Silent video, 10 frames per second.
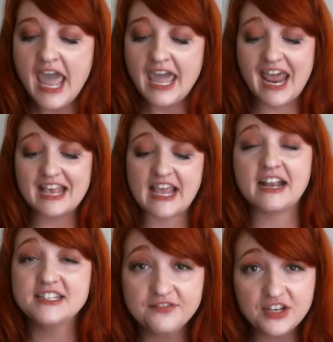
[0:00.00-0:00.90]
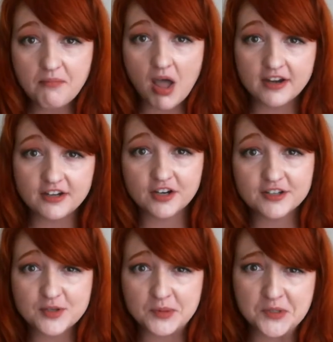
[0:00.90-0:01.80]
It has activity monitor,
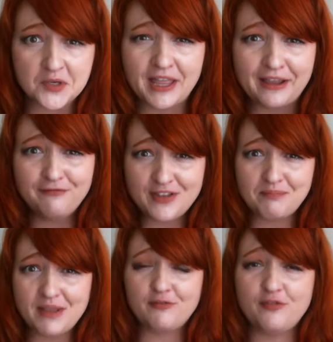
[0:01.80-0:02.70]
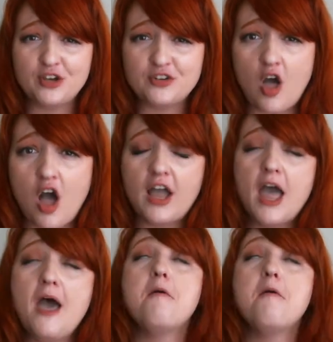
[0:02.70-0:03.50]
so it's sort of like a Fitbit for your dog.